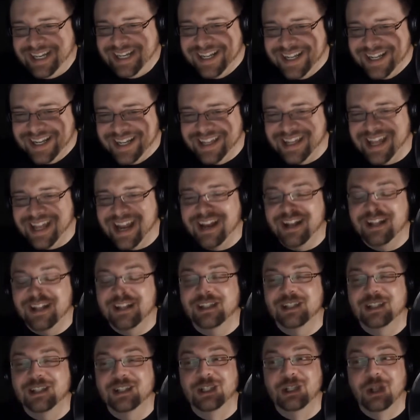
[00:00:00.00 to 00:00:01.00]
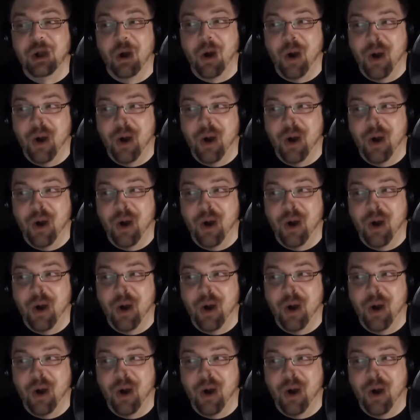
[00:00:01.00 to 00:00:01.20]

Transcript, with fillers: Yeah, that is smart.